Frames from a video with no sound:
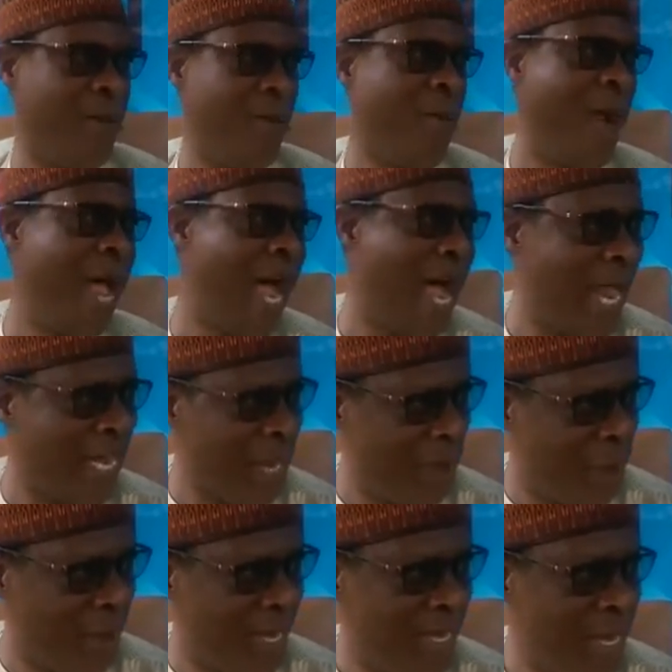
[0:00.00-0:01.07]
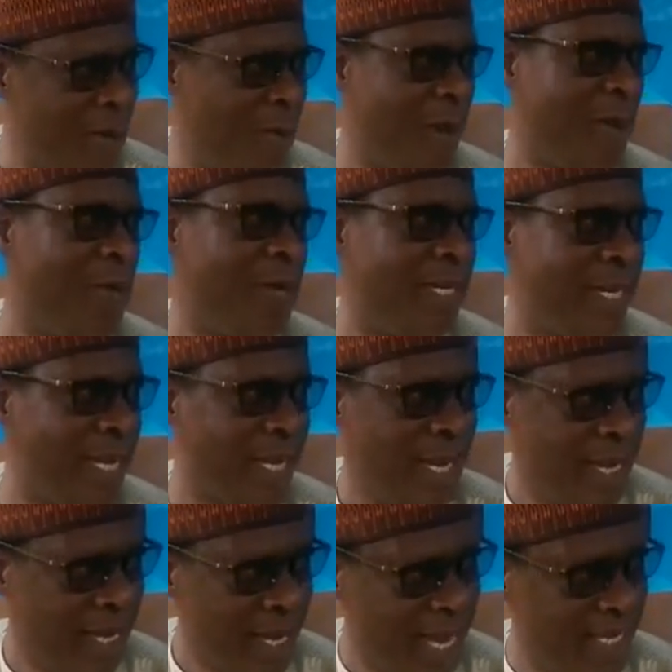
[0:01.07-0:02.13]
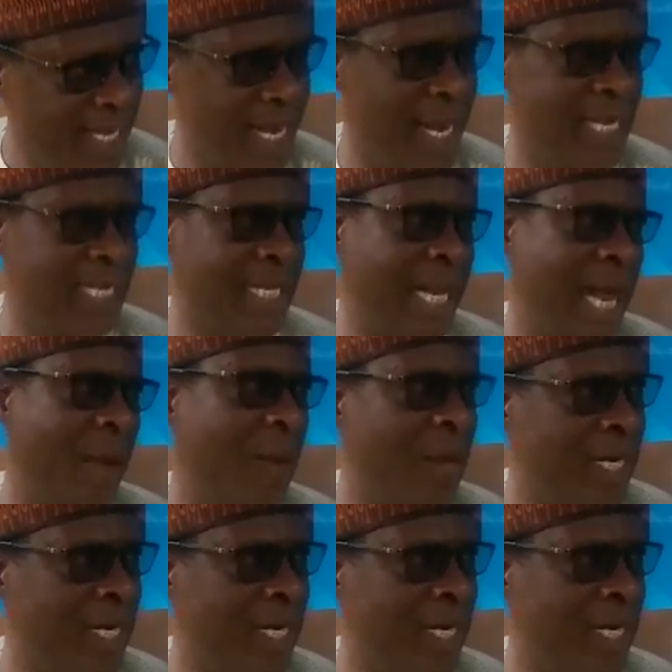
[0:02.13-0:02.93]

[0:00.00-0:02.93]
where are they going, when will they enter Nigeria, and when